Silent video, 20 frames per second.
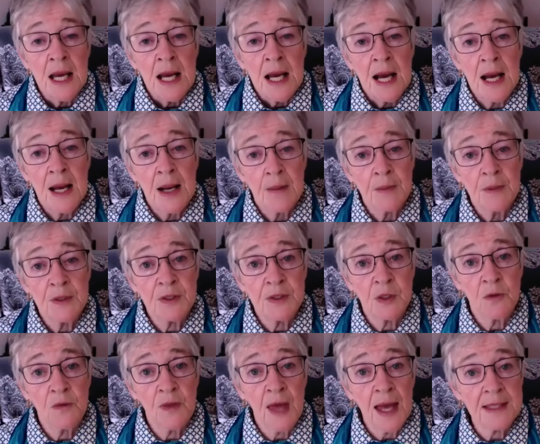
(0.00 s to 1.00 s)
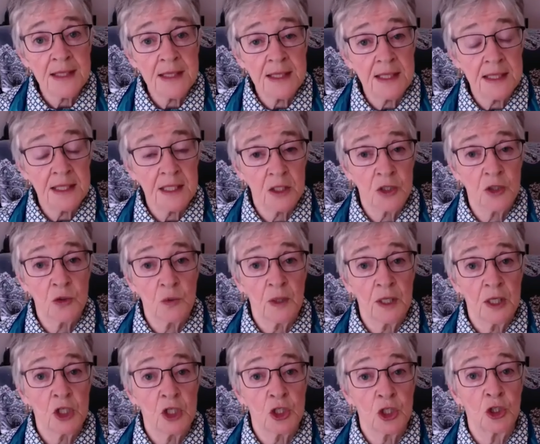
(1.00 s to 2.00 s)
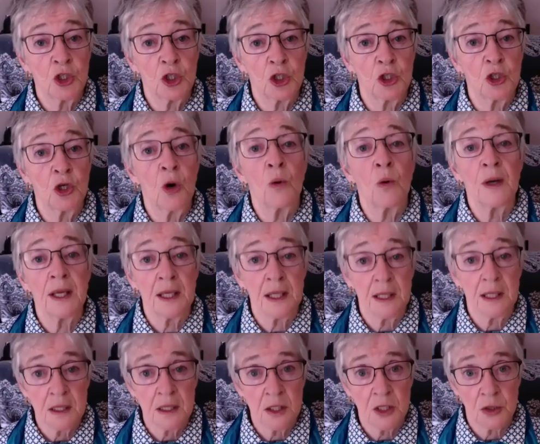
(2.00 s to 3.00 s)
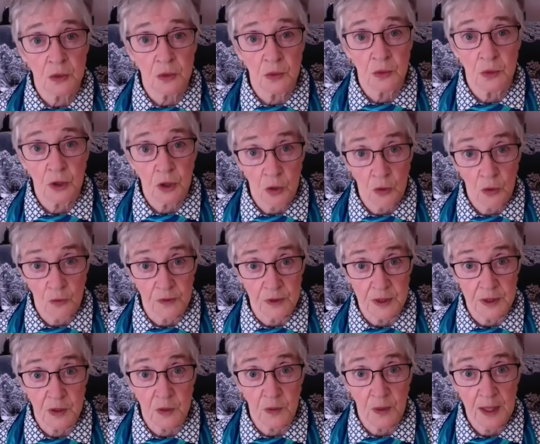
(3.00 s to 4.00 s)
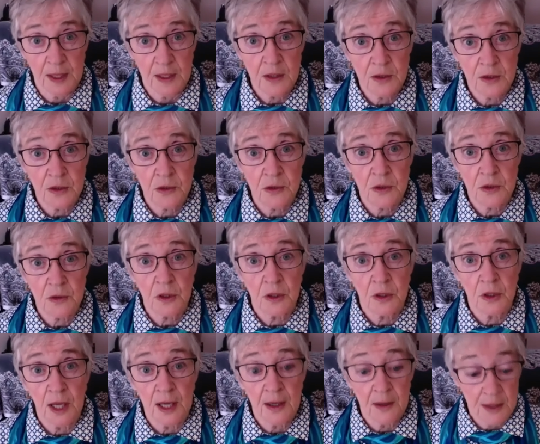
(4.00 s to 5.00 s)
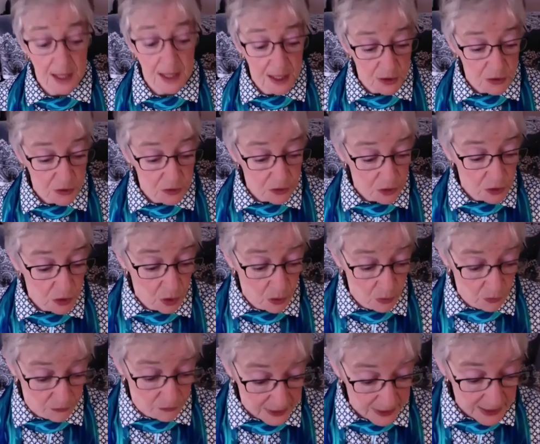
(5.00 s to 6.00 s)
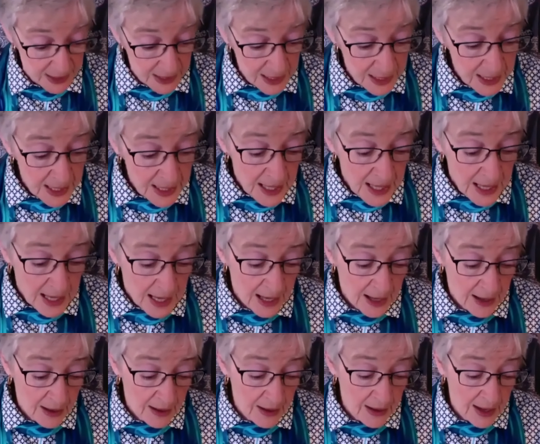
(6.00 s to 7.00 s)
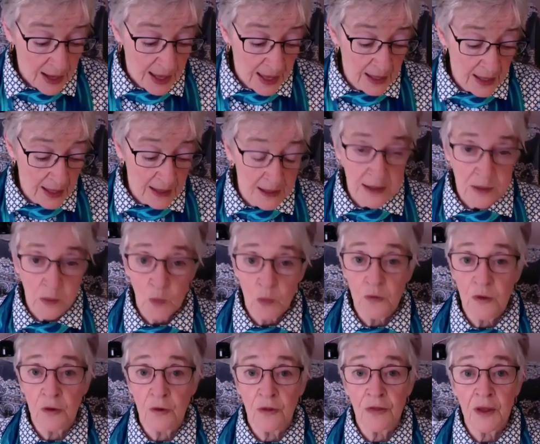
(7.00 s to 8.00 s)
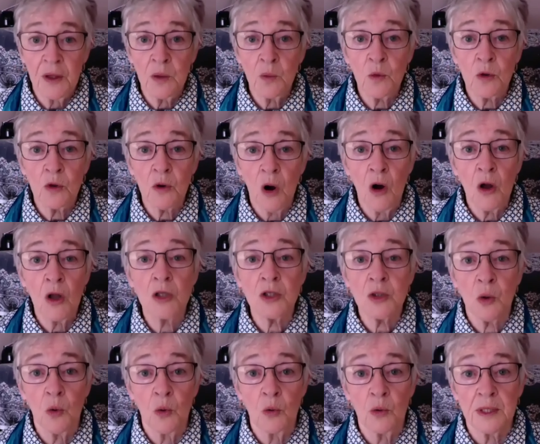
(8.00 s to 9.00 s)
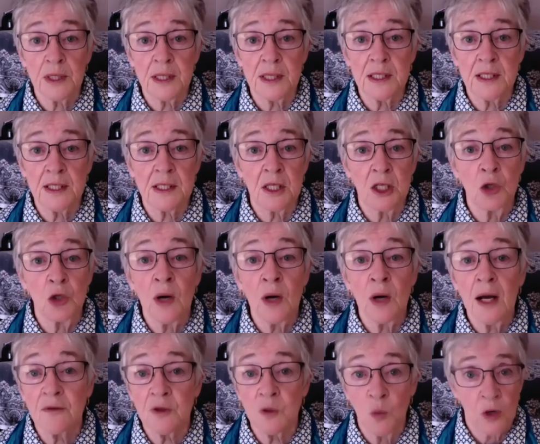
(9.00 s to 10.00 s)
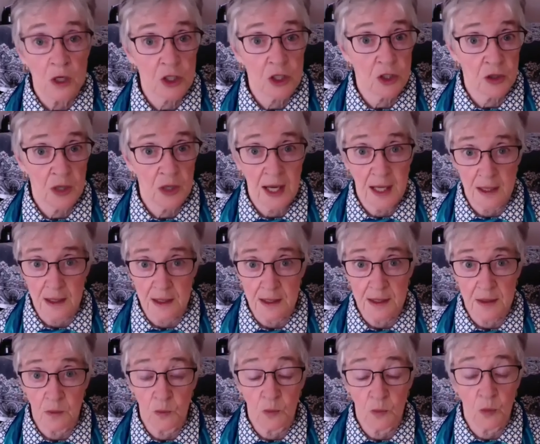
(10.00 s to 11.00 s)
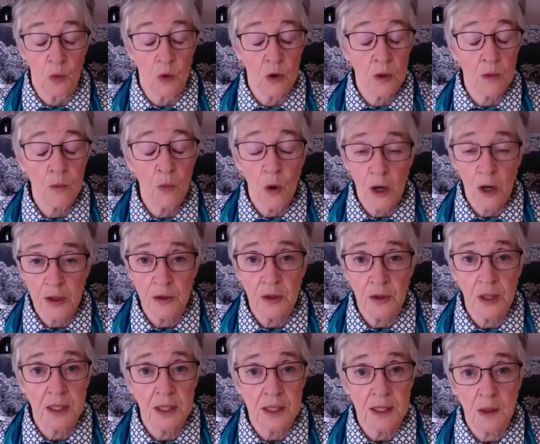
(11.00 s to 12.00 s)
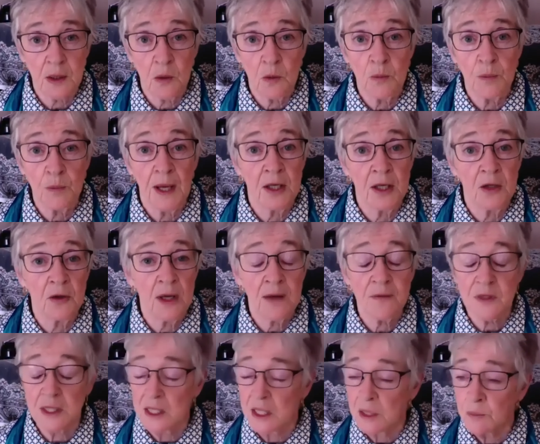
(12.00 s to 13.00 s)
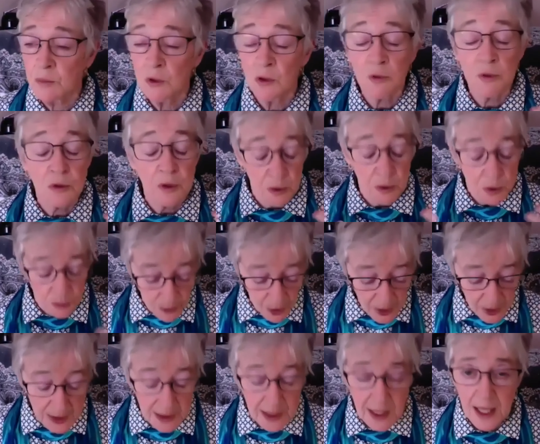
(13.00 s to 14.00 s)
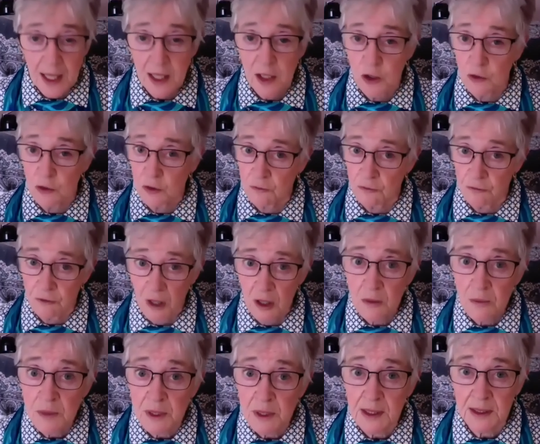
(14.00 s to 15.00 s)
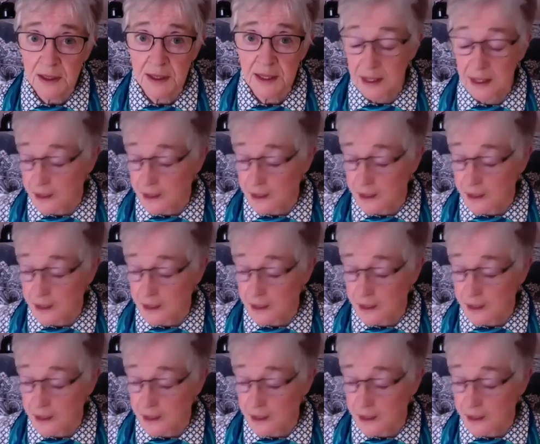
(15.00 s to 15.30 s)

Um, so that's the situation going into COVID. So enter enter COVID. Uh, and the thing we're all told is you have to wash your hands, warm water and soap, and you have to keep your, your body and your environment clean,